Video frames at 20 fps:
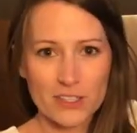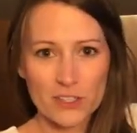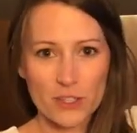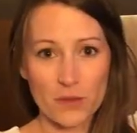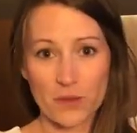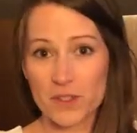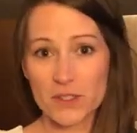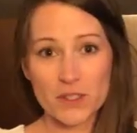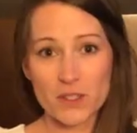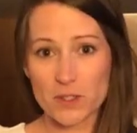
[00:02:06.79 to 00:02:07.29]

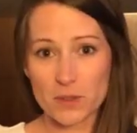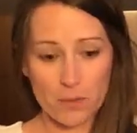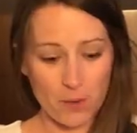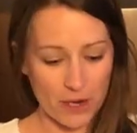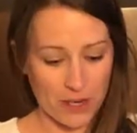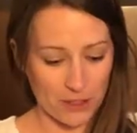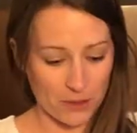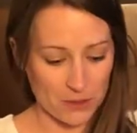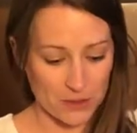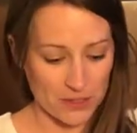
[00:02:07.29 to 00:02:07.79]
so this is a
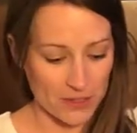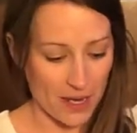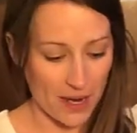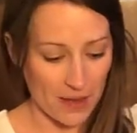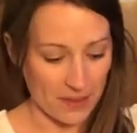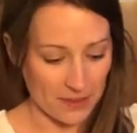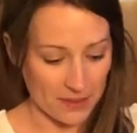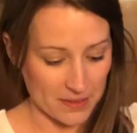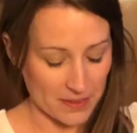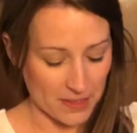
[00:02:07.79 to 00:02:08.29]
brand new
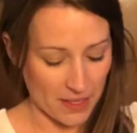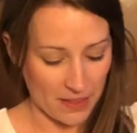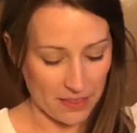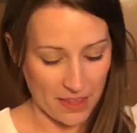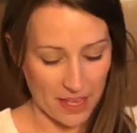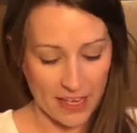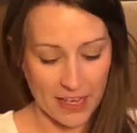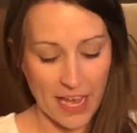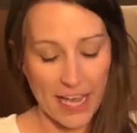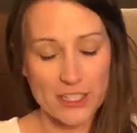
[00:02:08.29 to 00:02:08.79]
stylus, I
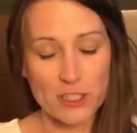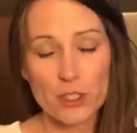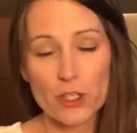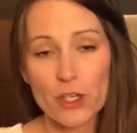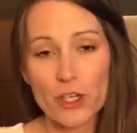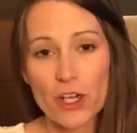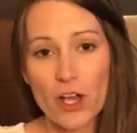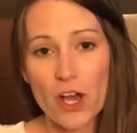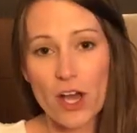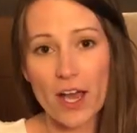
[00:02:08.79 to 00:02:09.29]
think.
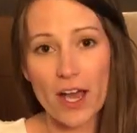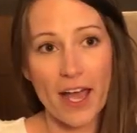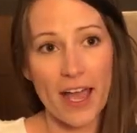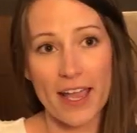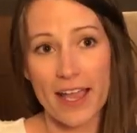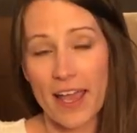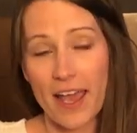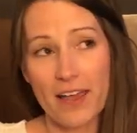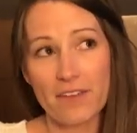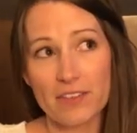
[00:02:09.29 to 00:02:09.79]

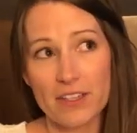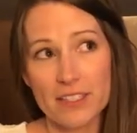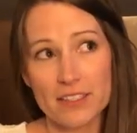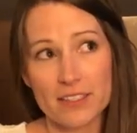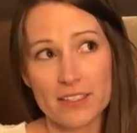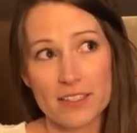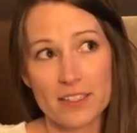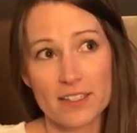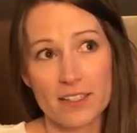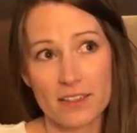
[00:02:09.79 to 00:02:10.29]
I
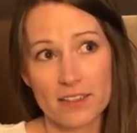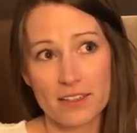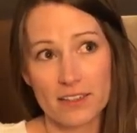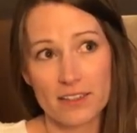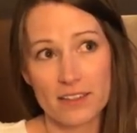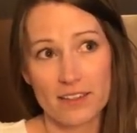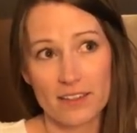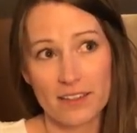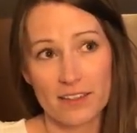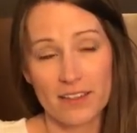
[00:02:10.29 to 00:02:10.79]

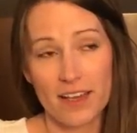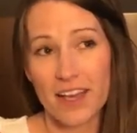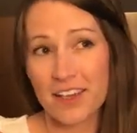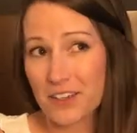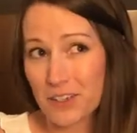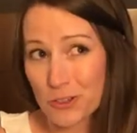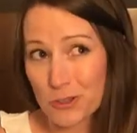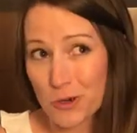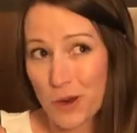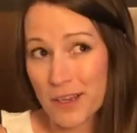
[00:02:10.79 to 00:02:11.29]
haven't
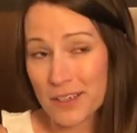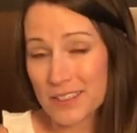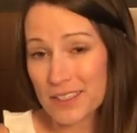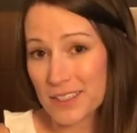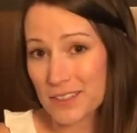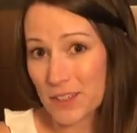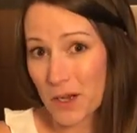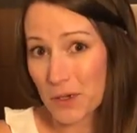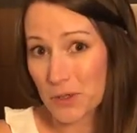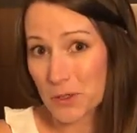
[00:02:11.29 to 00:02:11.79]
gotten a trunk
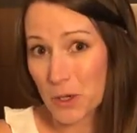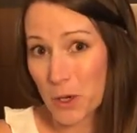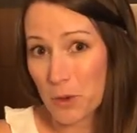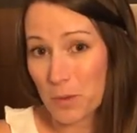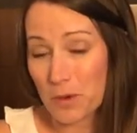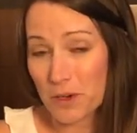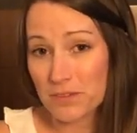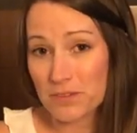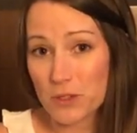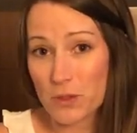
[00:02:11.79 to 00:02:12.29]
since
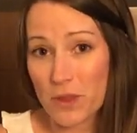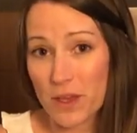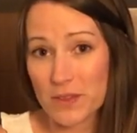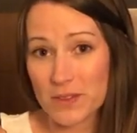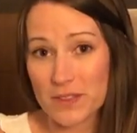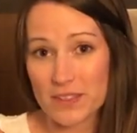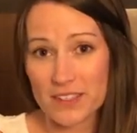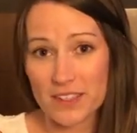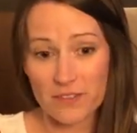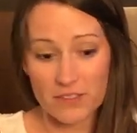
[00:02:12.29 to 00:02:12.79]
October
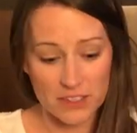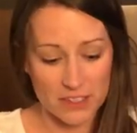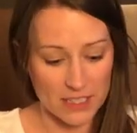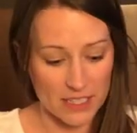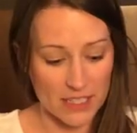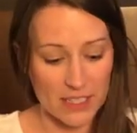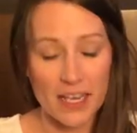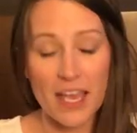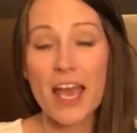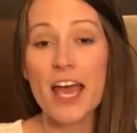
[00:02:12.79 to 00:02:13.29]

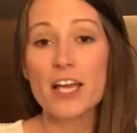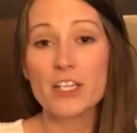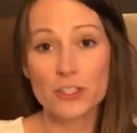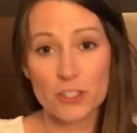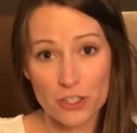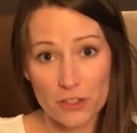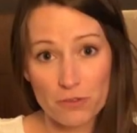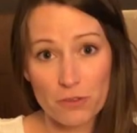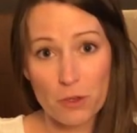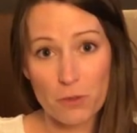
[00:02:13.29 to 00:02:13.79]
2017.
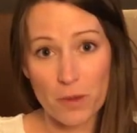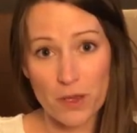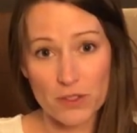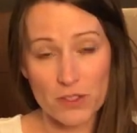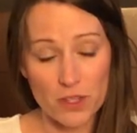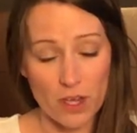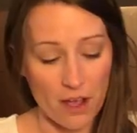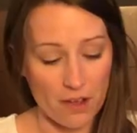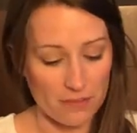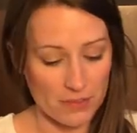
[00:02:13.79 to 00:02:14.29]
Took a few
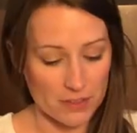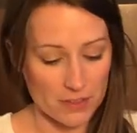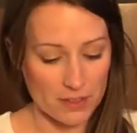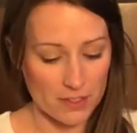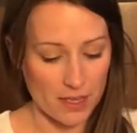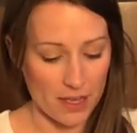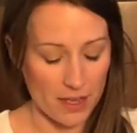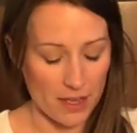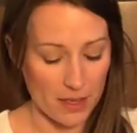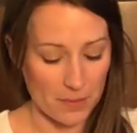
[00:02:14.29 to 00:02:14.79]
months off.
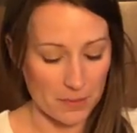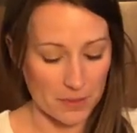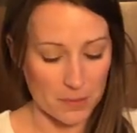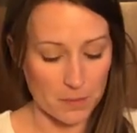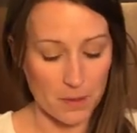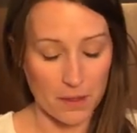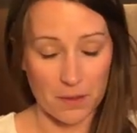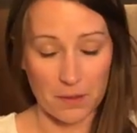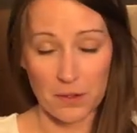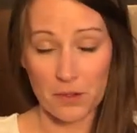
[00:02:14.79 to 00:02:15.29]

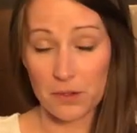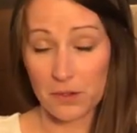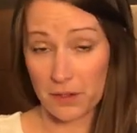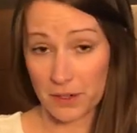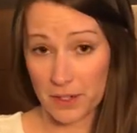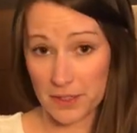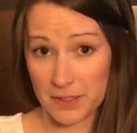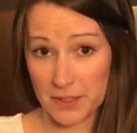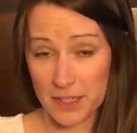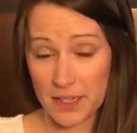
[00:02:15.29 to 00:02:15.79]
It's been a little
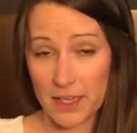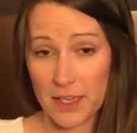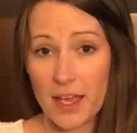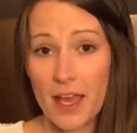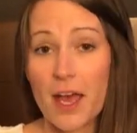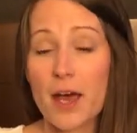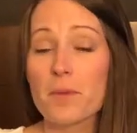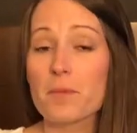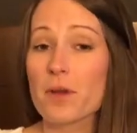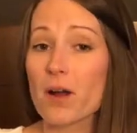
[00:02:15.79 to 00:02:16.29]
crazy,
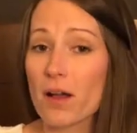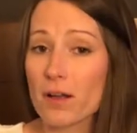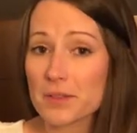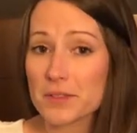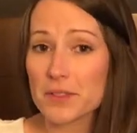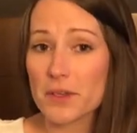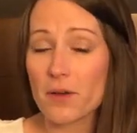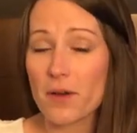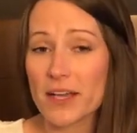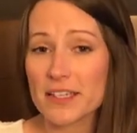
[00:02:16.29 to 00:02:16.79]
but
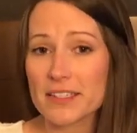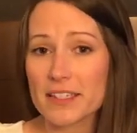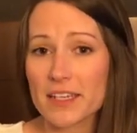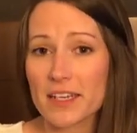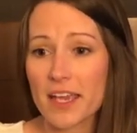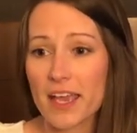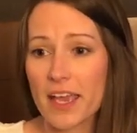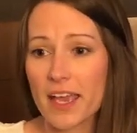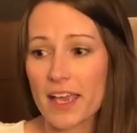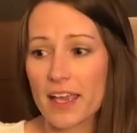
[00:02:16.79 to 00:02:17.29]
also I
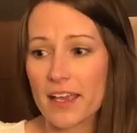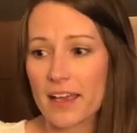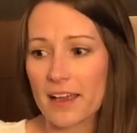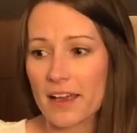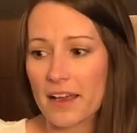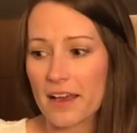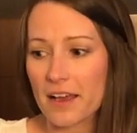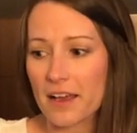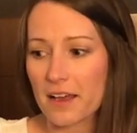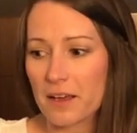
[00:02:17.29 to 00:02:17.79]
did
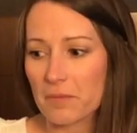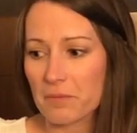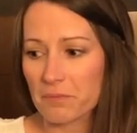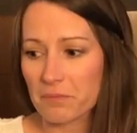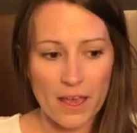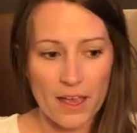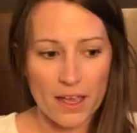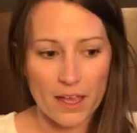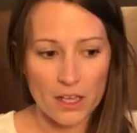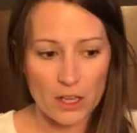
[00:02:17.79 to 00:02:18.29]

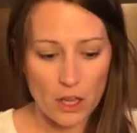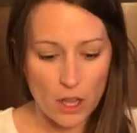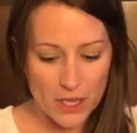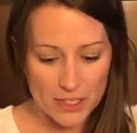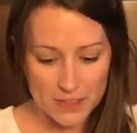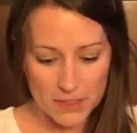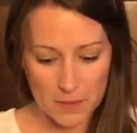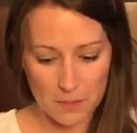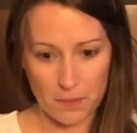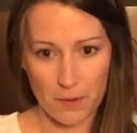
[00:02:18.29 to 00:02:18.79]
a
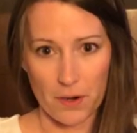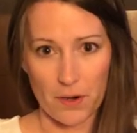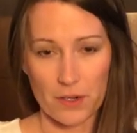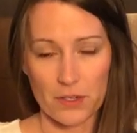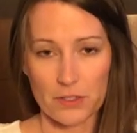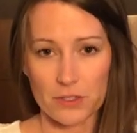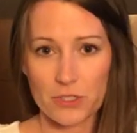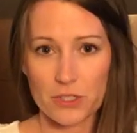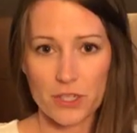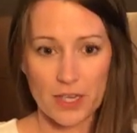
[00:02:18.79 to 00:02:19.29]
closet
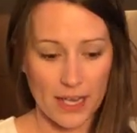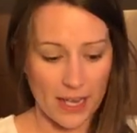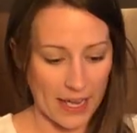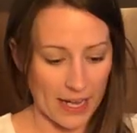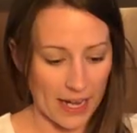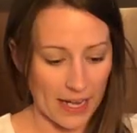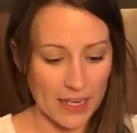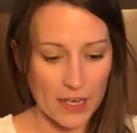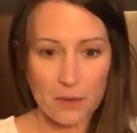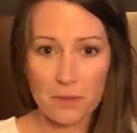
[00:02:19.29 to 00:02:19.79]
purge,
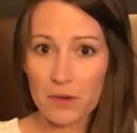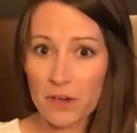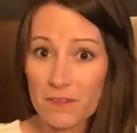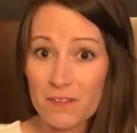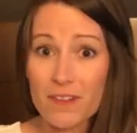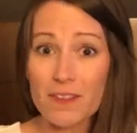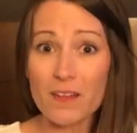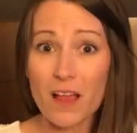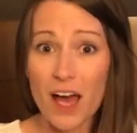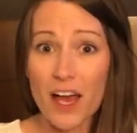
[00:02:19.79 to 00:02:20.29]
and I got rid
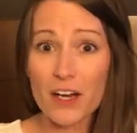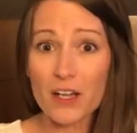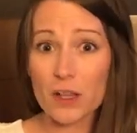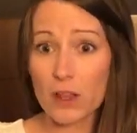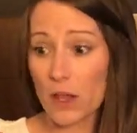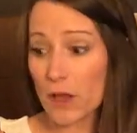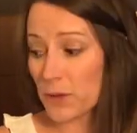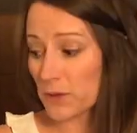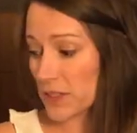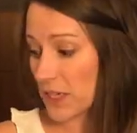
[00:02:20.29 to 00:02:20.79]
of a lot of
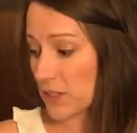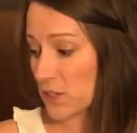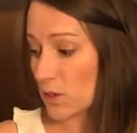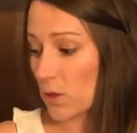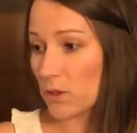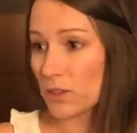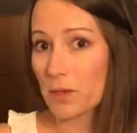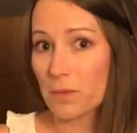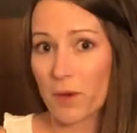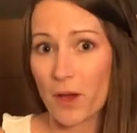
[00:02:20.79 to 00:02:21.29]
clothes. I
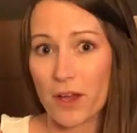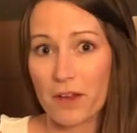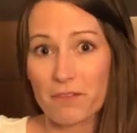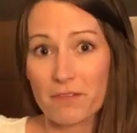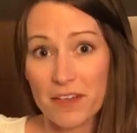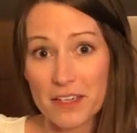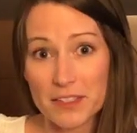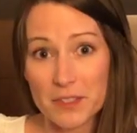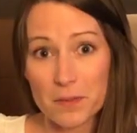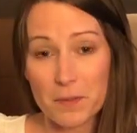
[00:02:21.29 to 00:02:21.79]
sold them on
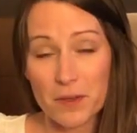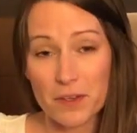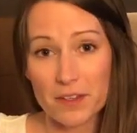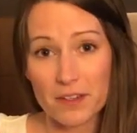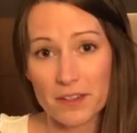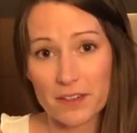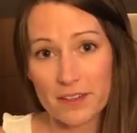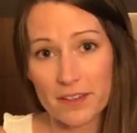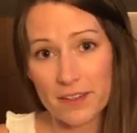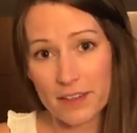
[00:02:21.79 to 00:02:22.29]

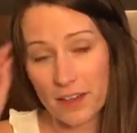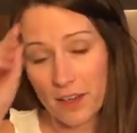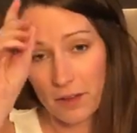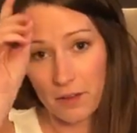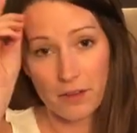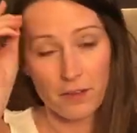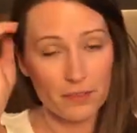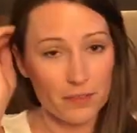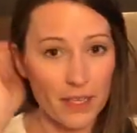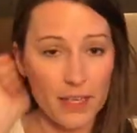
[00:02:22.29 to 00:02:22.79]
Facebook,
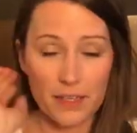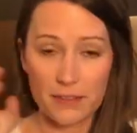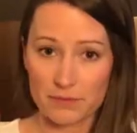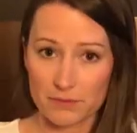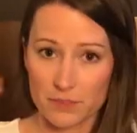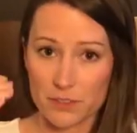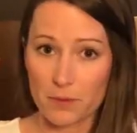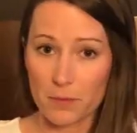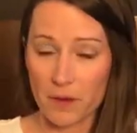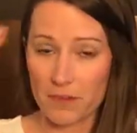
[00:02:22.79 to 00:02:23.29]

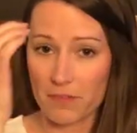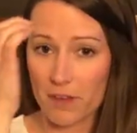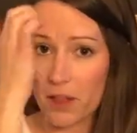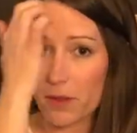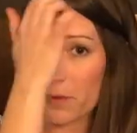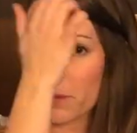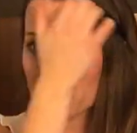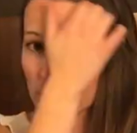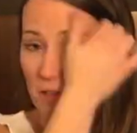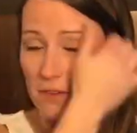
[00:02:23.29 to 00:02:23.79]
to my
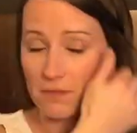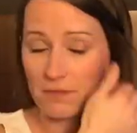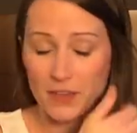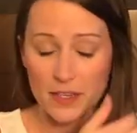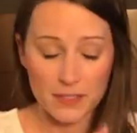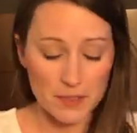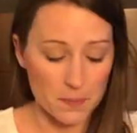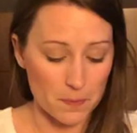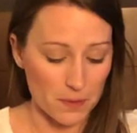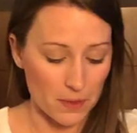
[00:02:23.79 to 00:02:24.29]
followers on
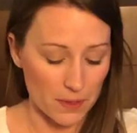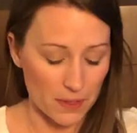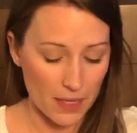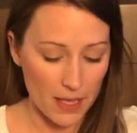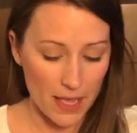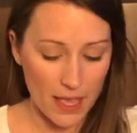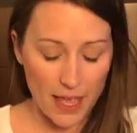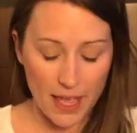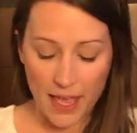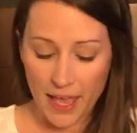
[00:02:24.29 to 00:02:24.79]
Facebook.
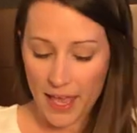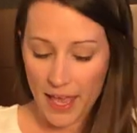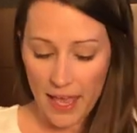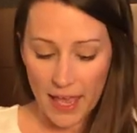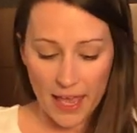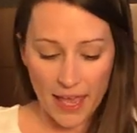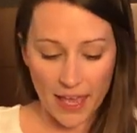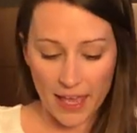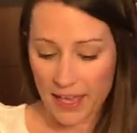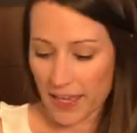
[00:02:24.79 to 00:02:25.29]

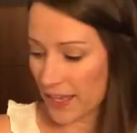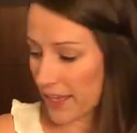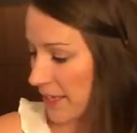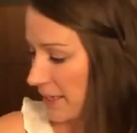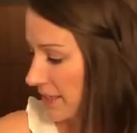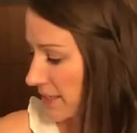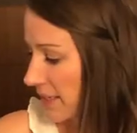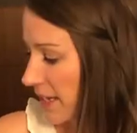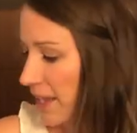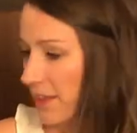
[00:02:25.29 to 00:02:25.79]

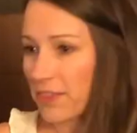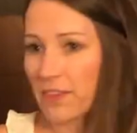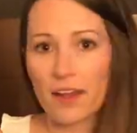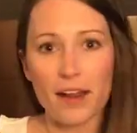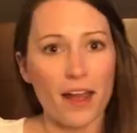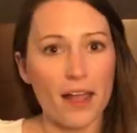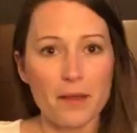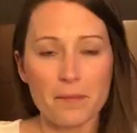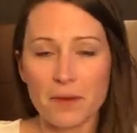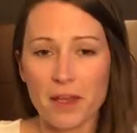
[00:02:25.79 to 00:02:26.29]
And I
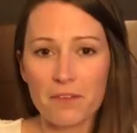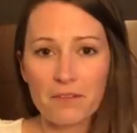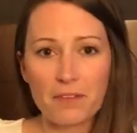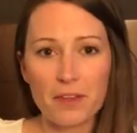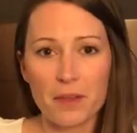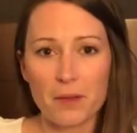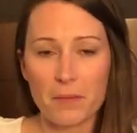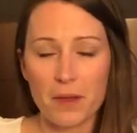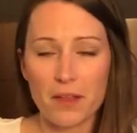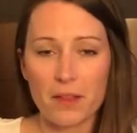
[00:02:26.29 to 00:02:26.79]
thought, I'm not
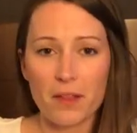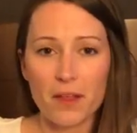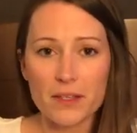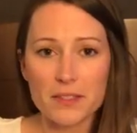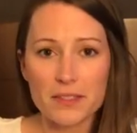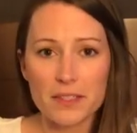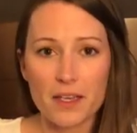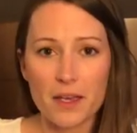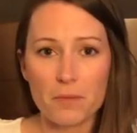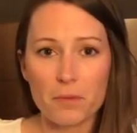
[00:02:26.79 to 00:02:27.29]
filling my
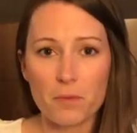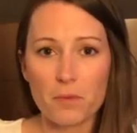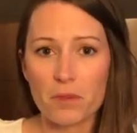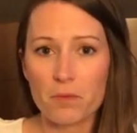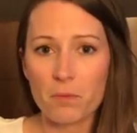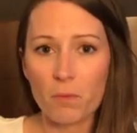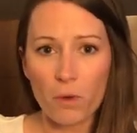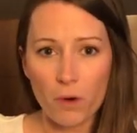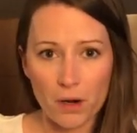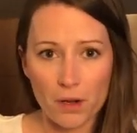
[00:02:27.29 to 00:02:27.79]
closet up
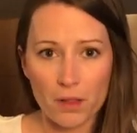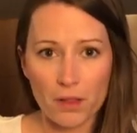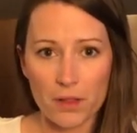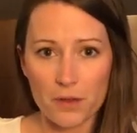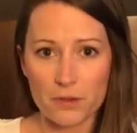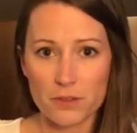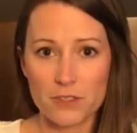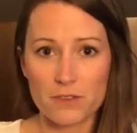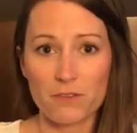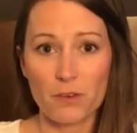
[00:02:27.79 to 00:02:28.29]
with more
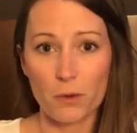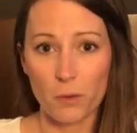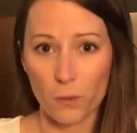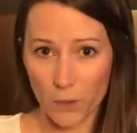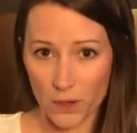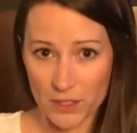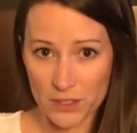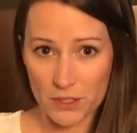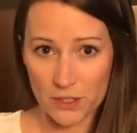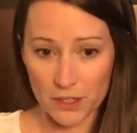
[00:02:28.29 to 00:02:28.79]
clothes for
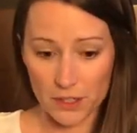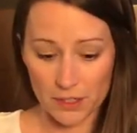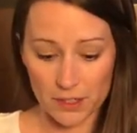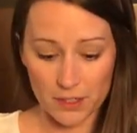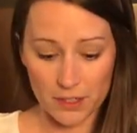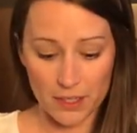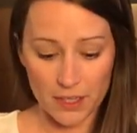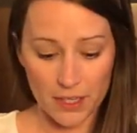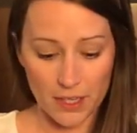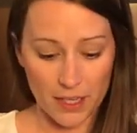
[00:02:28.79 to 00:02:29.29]
winter